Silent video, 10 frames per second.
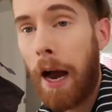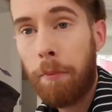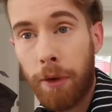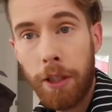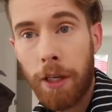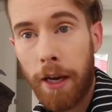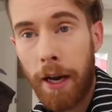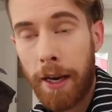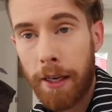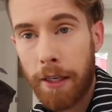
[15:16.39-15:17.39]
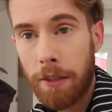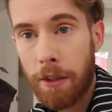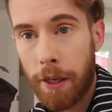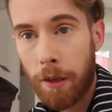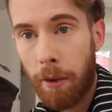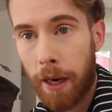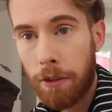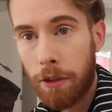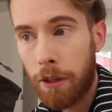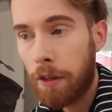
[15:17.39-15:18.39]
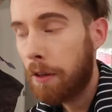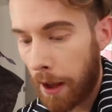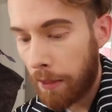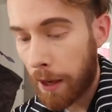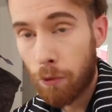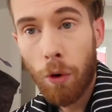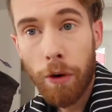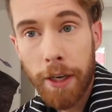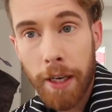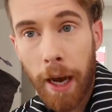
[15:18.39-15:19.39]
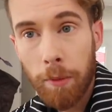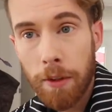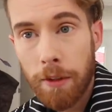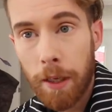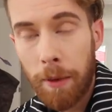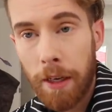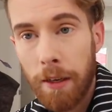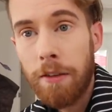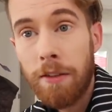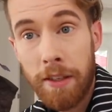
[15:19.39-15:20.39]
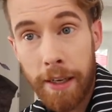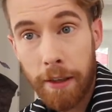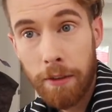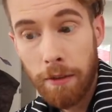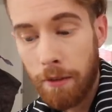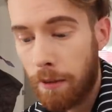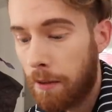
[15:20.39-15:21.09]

I appreciate it. I didn't get to say goodbye to you. And then Rory came to see me, 6